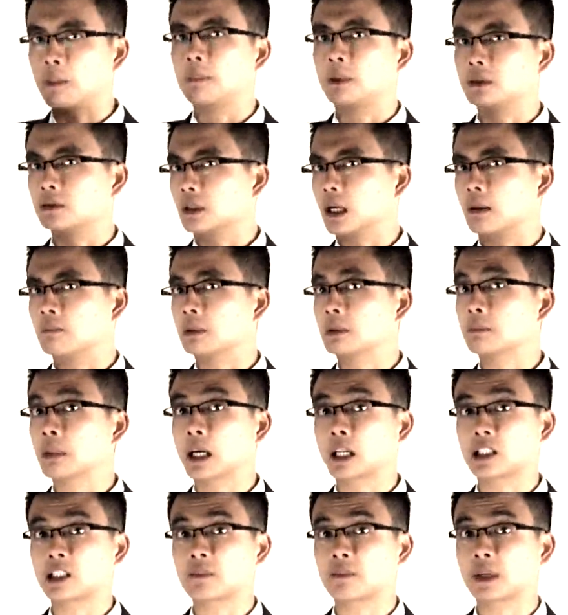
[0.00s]
a
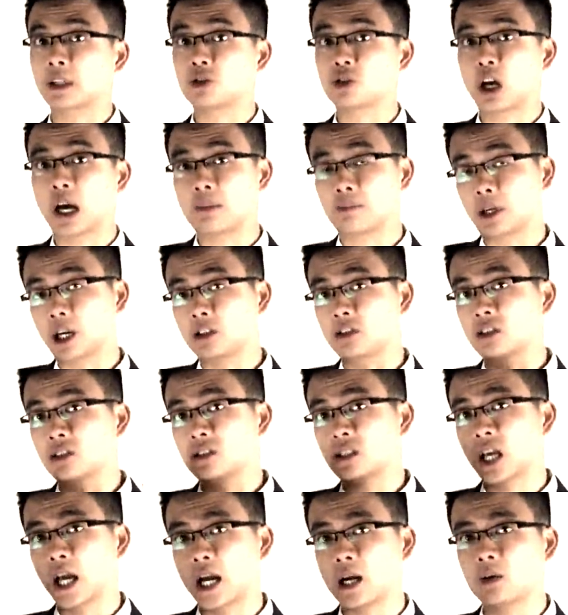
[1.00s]
marketing manager, I'm going to
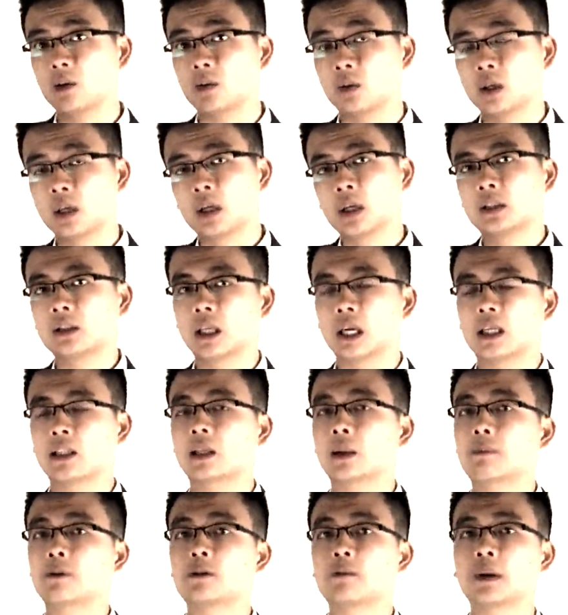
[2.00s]
tell the
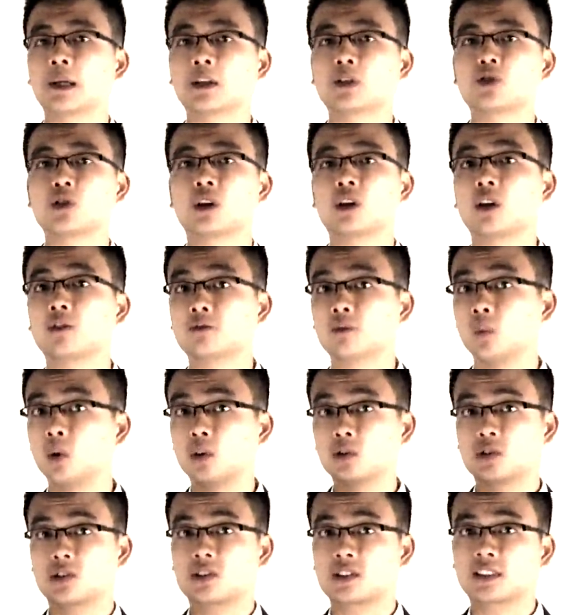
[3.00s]
deputy manager of
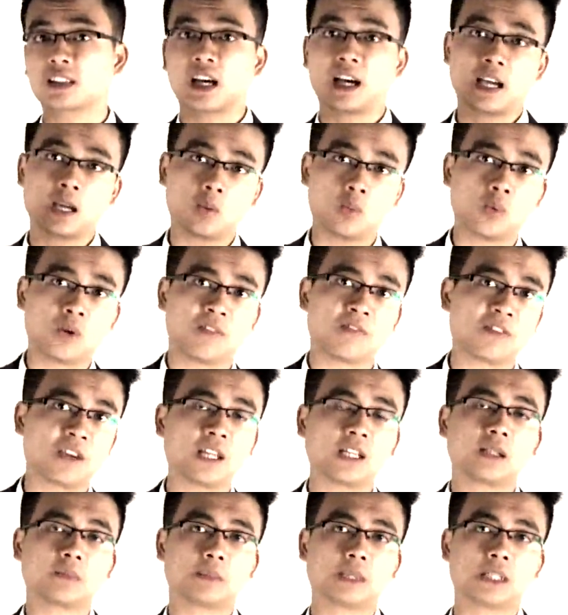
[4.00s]
what to say
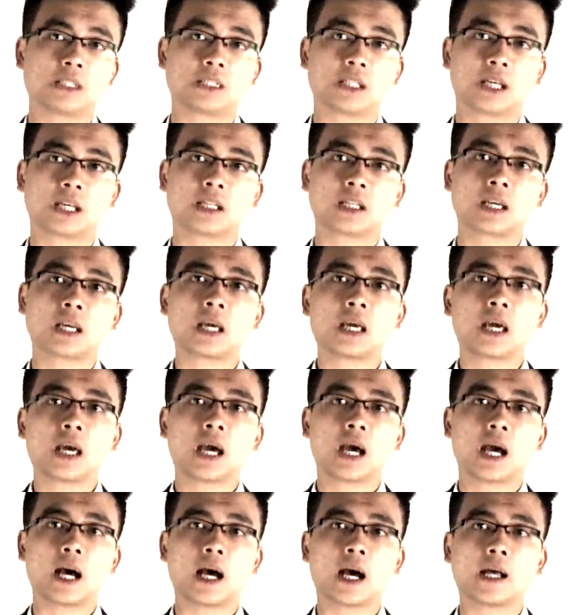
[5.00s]
within the meeting,
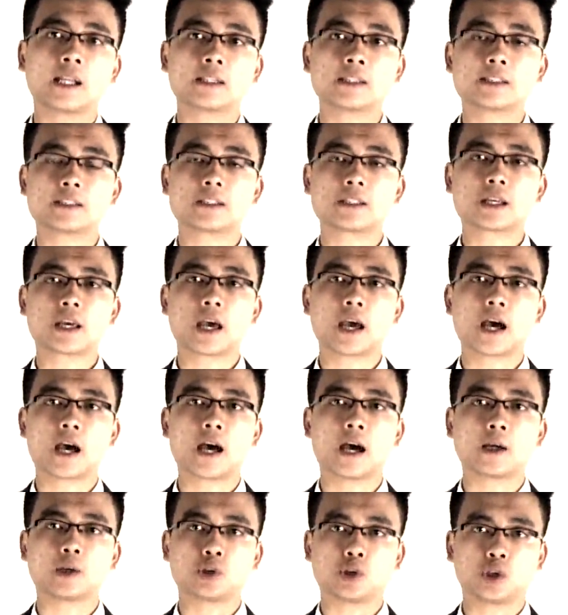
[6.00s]
and
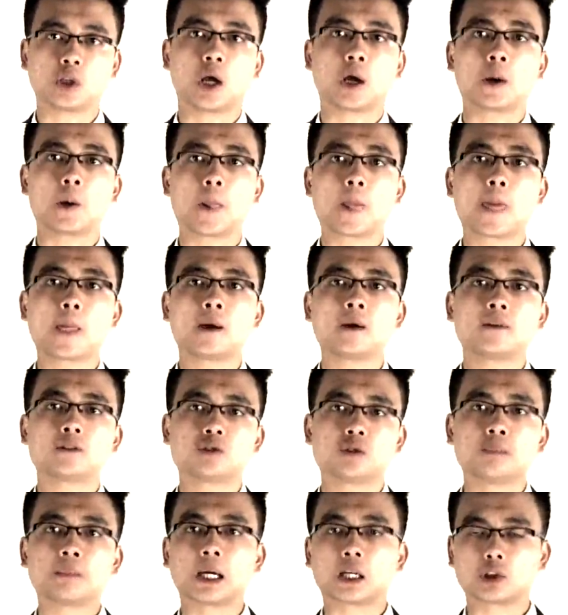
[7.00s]

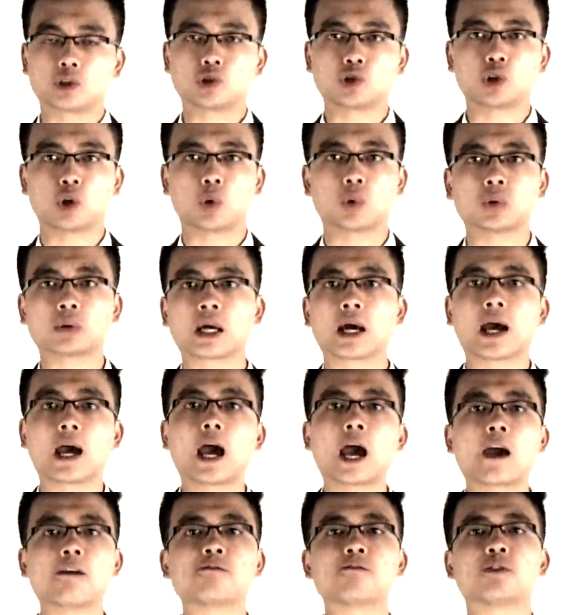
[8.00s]
to make sure
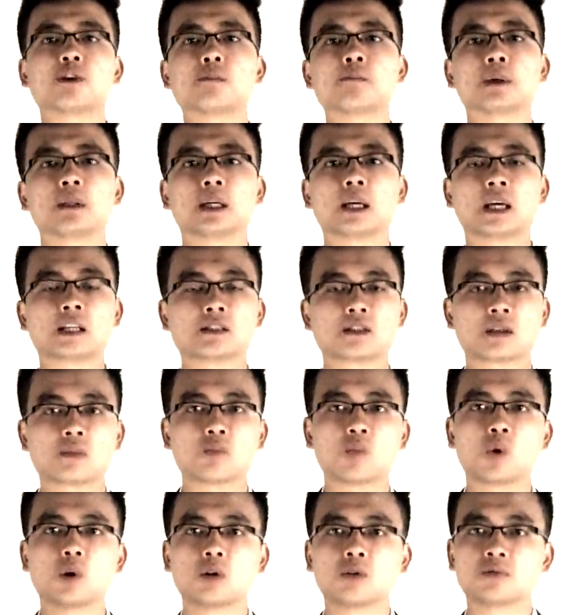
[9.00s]
that everybody is
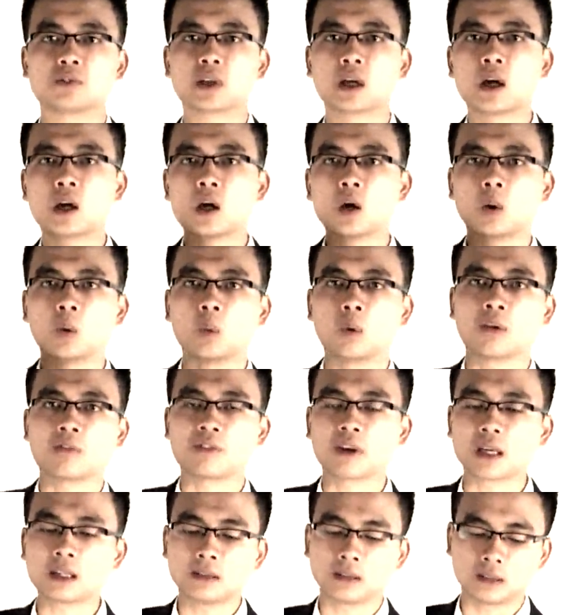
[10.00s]
involved
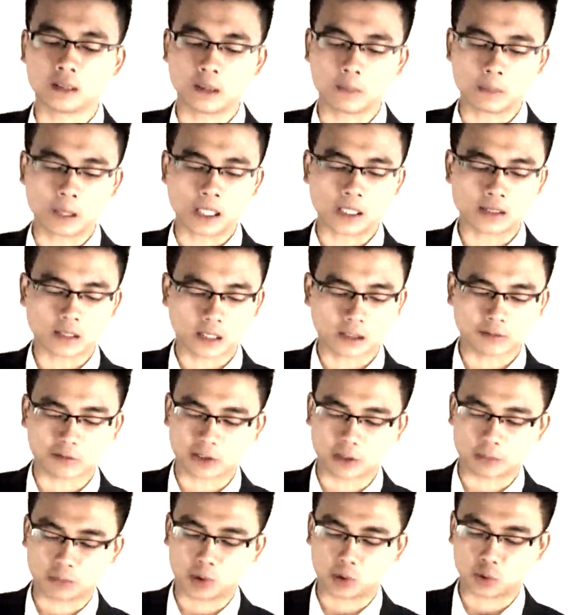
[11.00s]
within the meeting
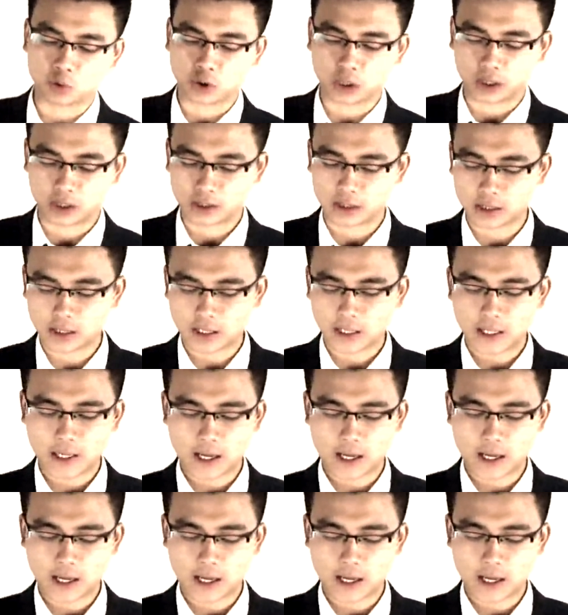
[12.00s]
for the project,